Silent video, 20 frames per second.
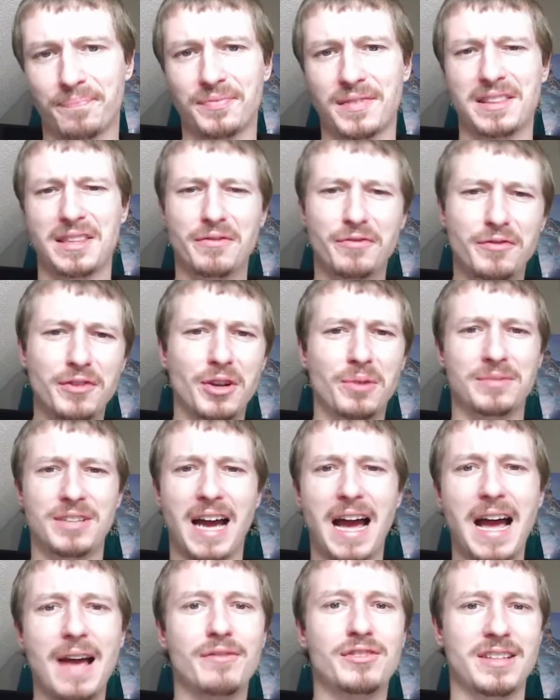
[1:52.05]
And the film
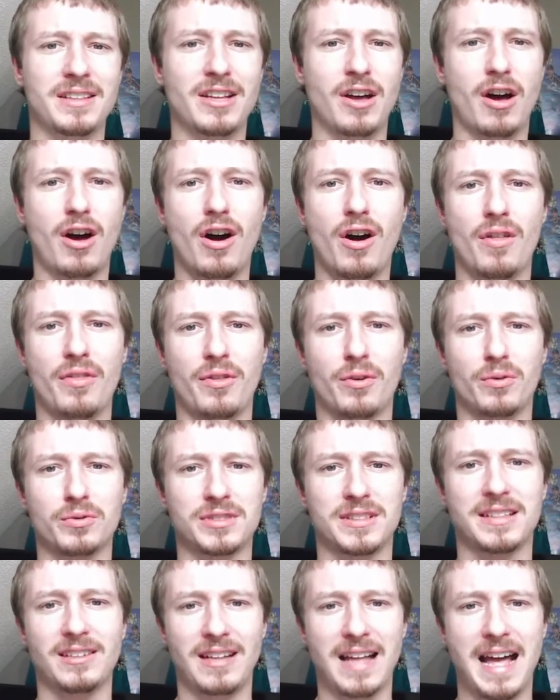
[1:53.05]
dives into all those
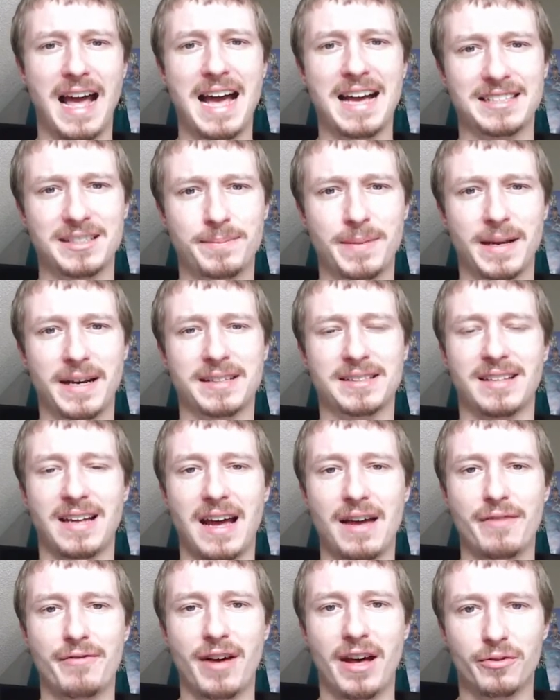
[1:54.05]
little aspects that
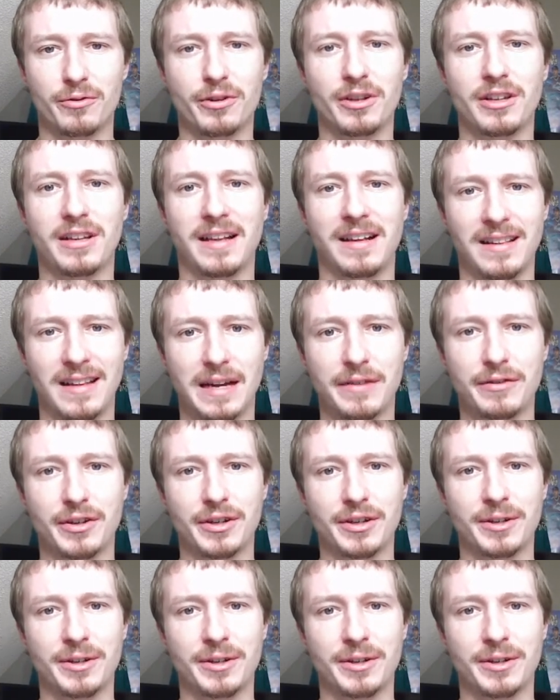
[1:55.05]
I found really clever